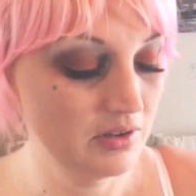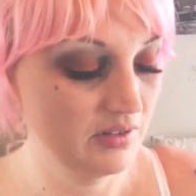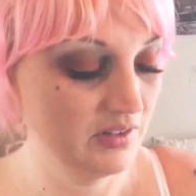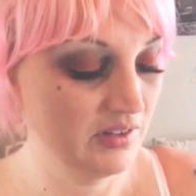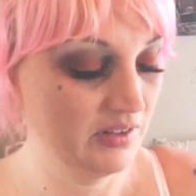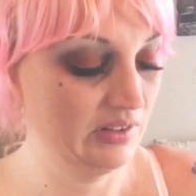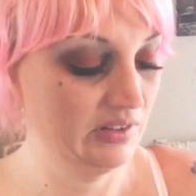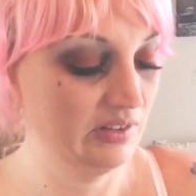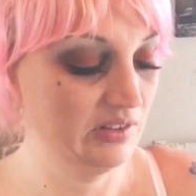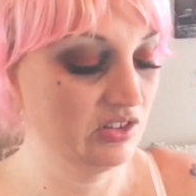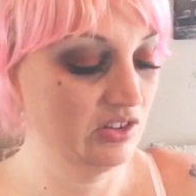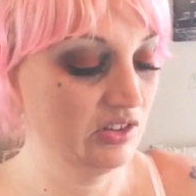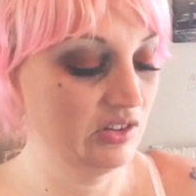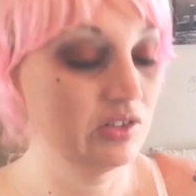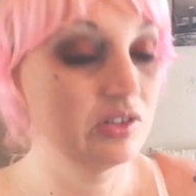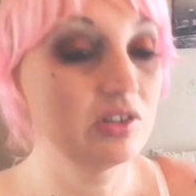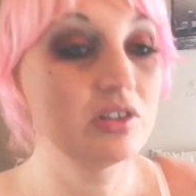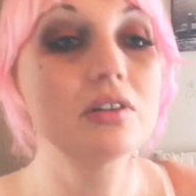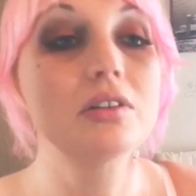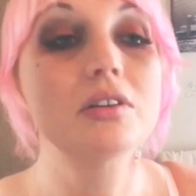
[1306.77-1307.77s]
This is
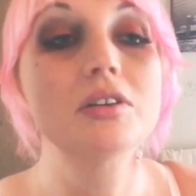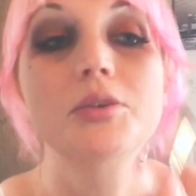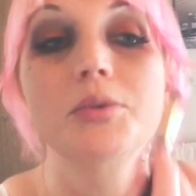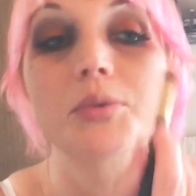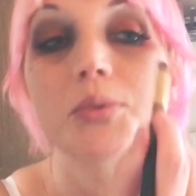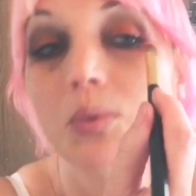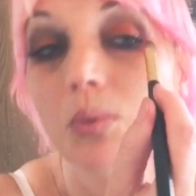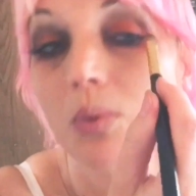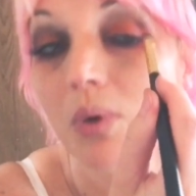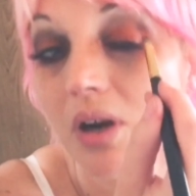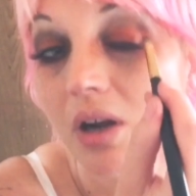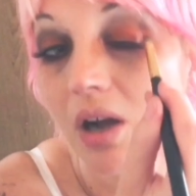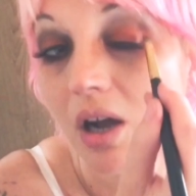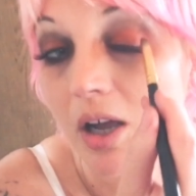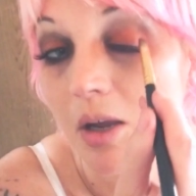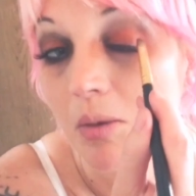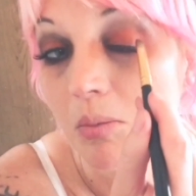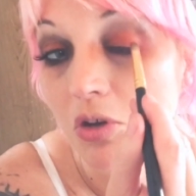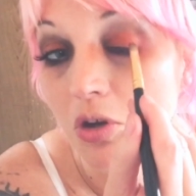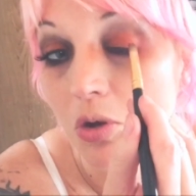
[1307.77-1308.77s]
just what
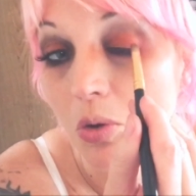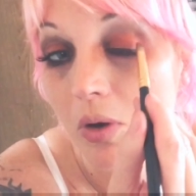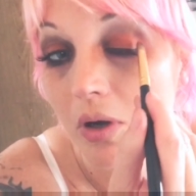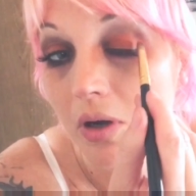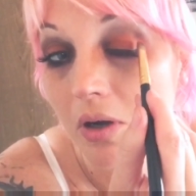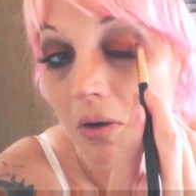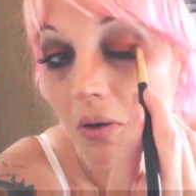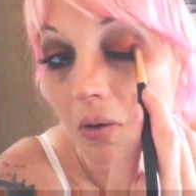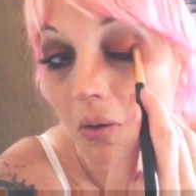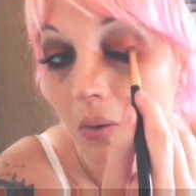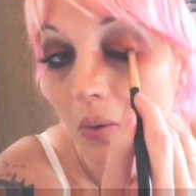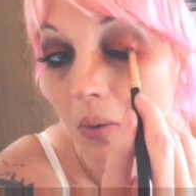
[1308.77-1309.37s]
I'm doing.